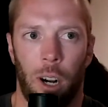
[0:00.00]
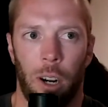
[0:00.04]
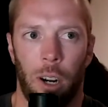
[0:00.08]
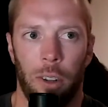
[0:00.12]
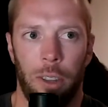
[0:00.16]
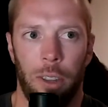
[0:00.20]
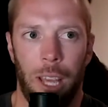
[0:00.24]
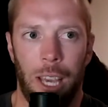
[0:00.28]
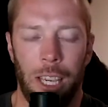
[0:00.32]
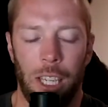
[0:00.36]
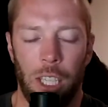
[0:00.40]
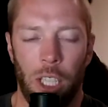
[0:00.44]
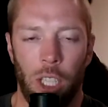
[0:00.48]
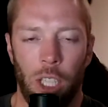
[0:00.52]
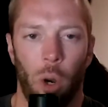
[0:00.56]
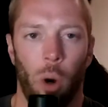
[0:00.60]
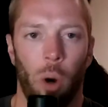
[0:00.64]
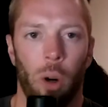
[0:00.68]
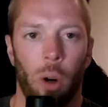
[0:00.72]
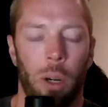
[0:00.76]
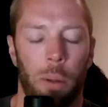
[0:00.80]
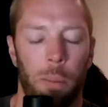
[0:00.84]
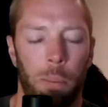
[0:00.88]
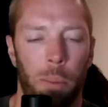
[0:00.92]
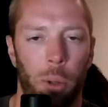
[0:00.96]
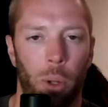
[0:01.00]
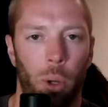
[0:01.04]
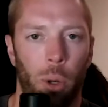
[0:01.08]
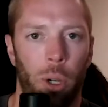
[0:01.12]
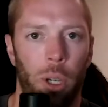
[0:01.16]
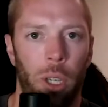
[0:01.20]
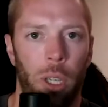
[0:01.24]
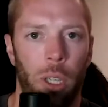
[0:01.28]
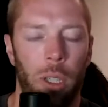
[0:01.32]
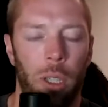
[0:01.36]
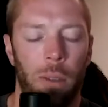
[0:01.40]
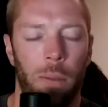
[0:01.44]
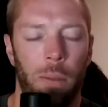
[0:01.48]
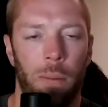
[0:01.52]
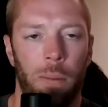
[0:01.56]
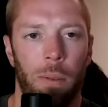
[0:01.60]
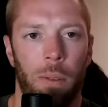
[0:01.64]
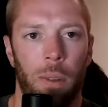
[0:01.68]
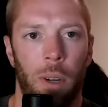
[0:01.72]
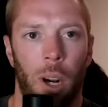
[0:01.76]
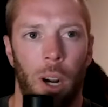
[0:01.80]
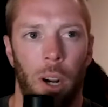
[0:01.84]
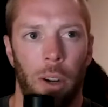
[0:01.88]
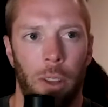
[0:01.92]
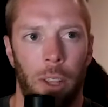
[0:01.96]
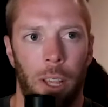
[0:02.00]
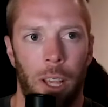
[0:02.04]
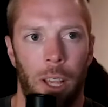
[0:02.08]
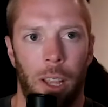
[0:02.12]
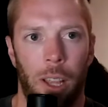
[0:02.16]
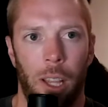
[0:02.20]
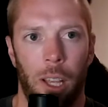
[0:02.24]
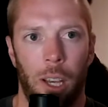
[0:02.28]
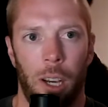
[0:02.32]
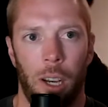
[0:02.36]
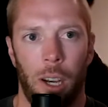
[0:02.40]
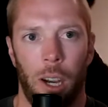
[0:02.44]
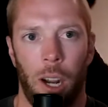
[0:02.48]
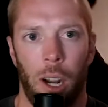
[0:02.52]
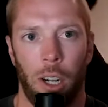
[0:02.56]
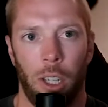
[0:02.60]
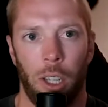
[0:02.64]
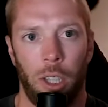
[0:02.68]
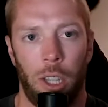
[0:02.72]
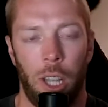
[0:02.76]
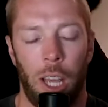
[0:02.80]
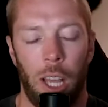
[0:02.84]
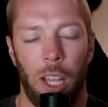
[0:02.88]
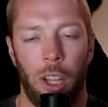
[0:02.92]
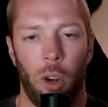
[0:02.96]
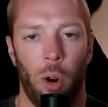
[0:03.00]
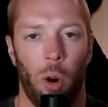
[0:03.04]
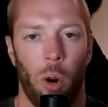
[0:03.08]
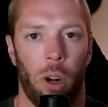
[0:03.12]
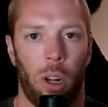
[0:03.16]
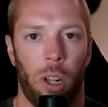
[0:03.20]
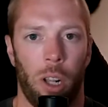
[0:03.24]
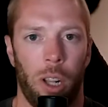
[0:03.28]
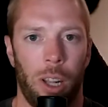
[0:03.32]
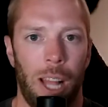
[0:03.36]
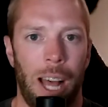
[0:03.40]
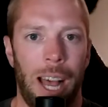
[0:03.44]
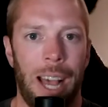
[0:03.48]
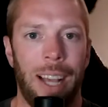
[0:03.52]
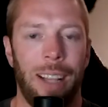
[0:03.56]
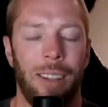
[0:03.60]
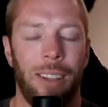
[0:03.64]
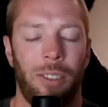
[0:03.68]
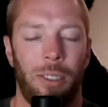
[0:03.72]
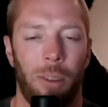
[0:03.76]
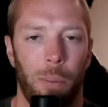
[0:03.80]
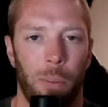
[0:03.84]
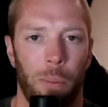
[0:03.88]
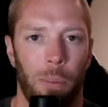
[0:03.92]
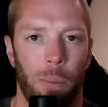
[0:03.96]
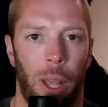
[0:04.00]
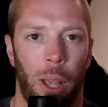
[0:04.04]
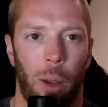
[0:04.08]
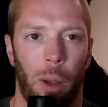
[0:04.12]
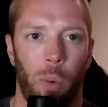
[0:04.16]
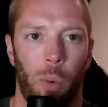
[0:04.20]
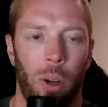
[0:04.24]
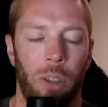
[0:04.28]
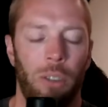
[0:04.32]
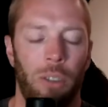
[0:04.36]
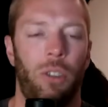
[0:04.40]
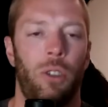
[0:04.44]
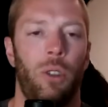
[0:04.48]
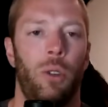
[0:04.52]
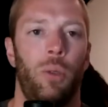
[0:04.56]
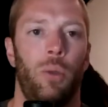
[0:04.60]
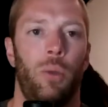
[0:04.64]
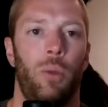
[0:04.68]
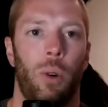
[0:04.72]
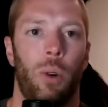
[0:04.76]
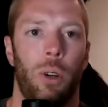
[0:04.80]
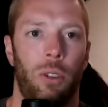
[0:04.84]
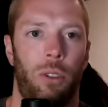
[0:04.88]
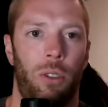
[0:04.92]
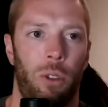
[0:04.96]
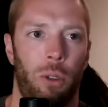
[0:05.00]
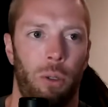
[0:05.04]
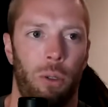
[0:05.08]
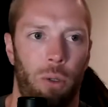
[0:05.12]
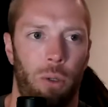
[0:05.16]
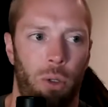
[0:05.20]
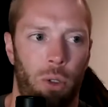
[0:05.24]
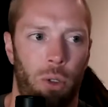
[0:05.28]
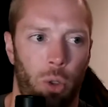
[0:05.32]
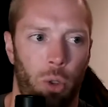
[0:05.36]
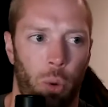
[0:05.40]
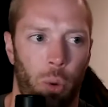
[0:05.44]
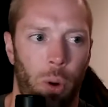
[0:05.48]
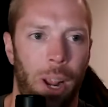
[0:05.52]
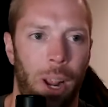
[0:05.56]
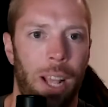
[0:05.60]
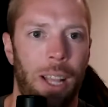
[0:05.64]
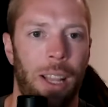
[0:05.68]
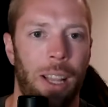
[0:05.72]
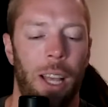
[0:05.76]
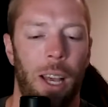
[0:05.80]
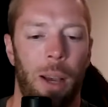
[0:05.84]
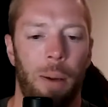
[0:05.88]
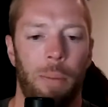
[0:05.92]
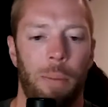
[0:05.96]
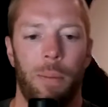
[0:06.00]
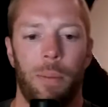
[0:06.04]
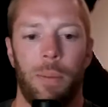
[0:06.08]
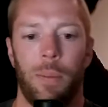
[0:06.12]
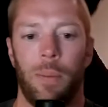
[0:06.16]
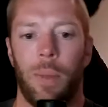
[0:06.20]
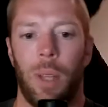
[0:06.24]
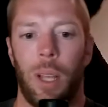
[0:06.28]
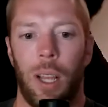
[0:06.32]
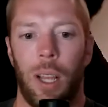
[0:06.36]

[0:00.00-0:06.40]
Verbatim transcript: are they your employee? Are they the are they your clients? And like once you once you they are not,